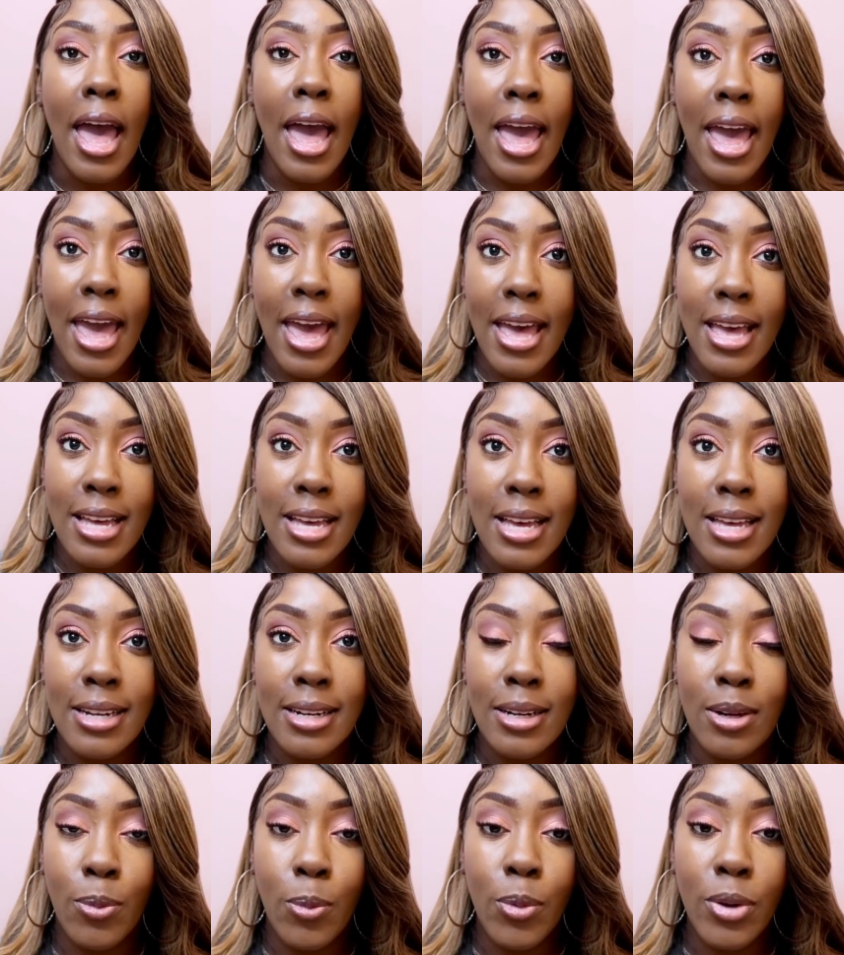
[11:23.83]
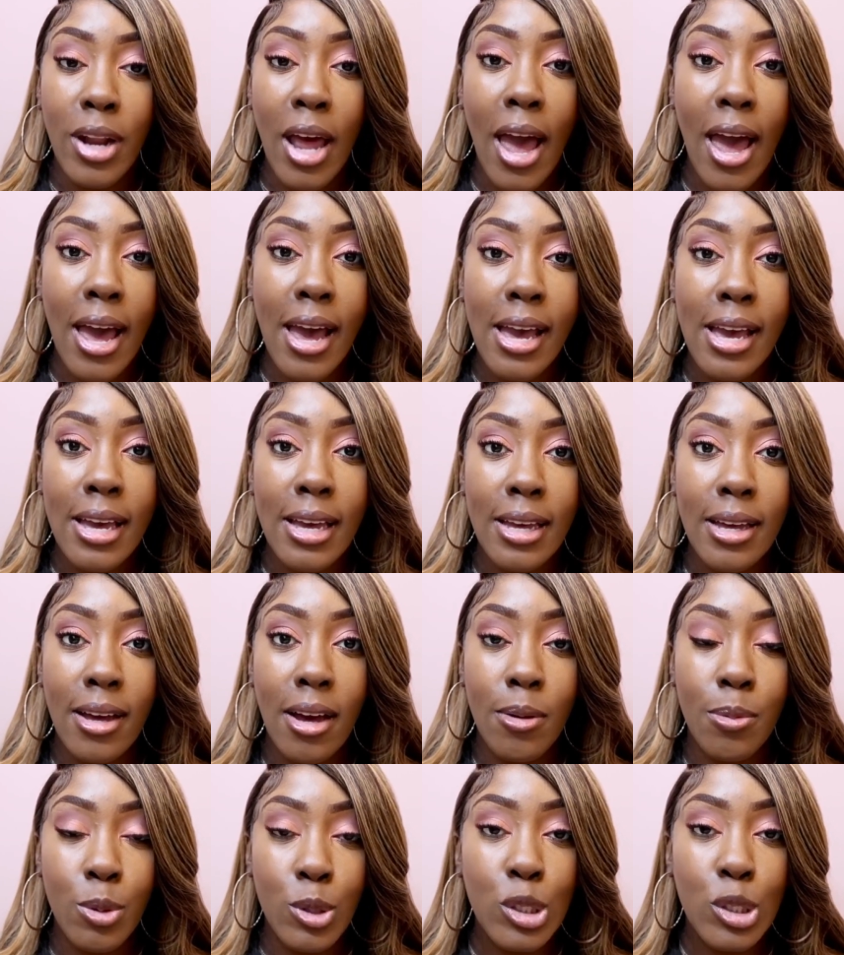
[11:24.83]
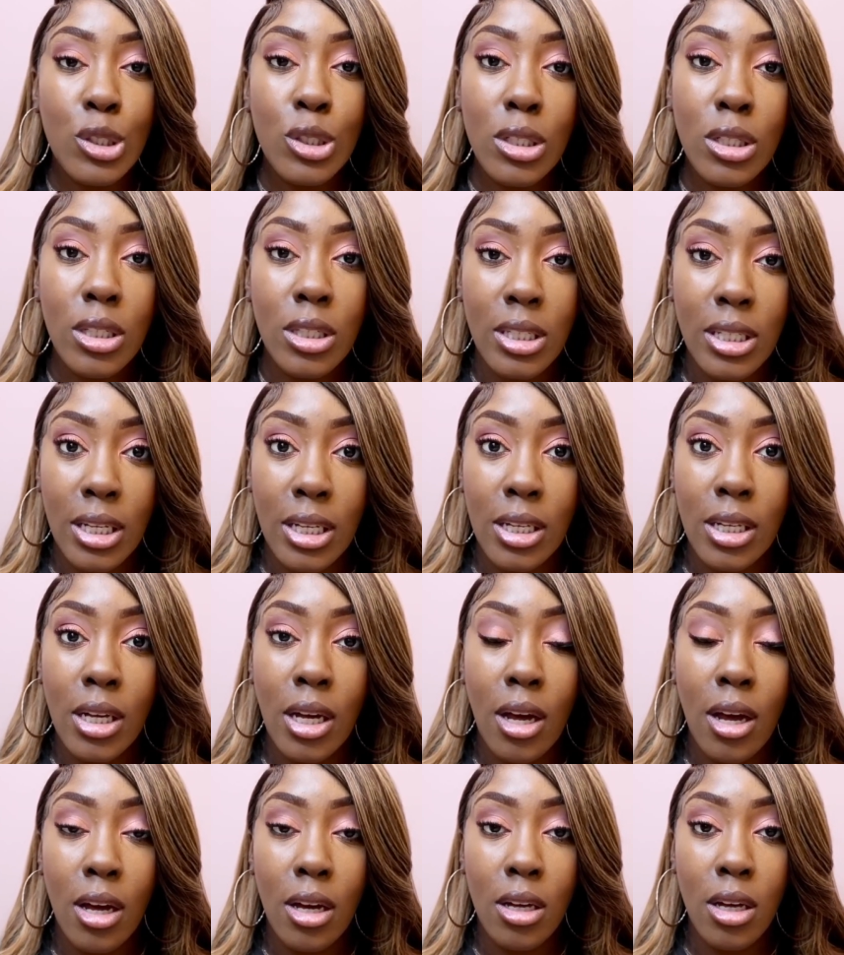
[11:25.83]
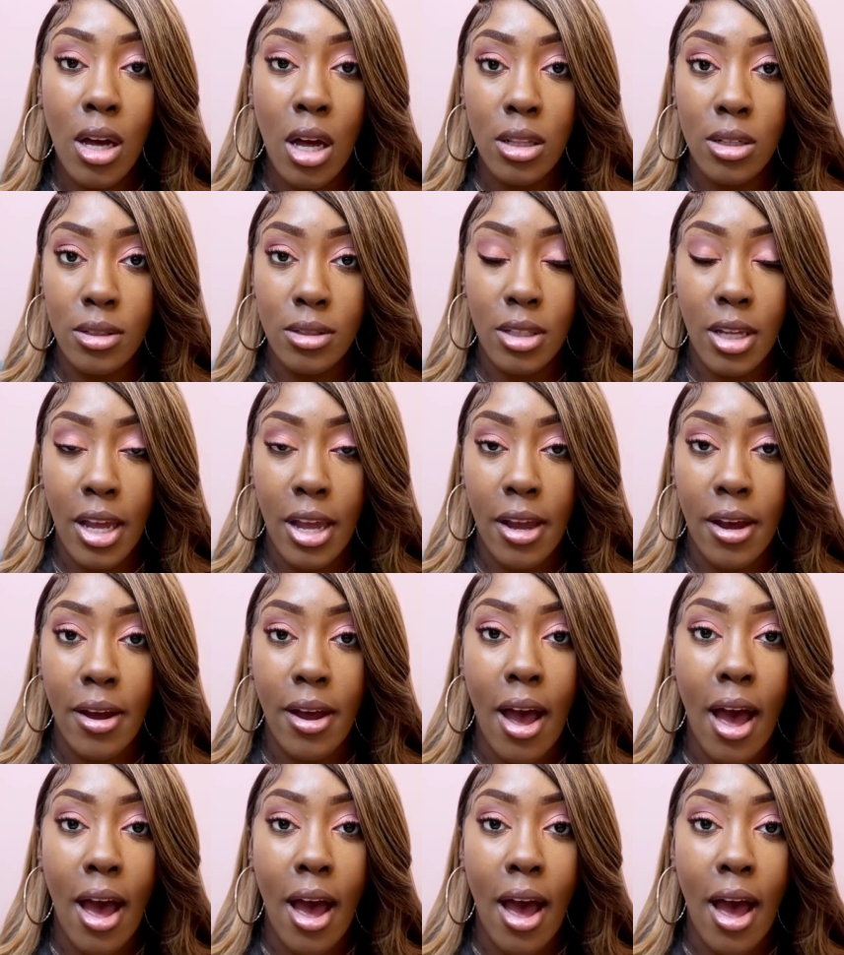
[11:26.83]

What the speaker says: And when I originally colored the hair,